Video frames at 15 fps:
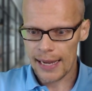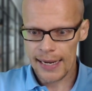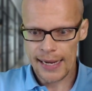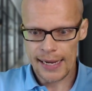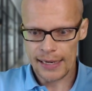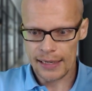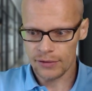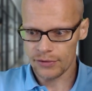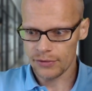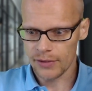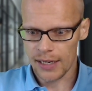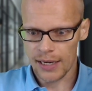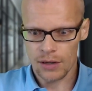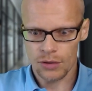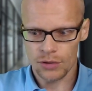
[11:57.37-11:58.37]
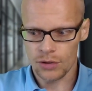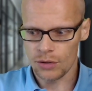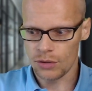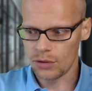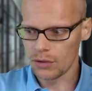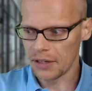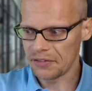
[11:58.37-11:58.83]
have now
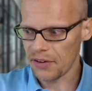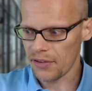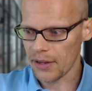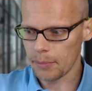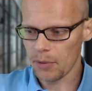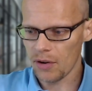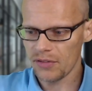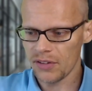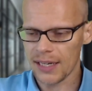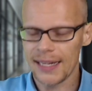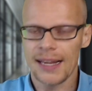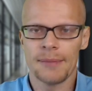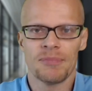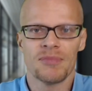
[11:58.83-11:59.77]
to do everything perfectly.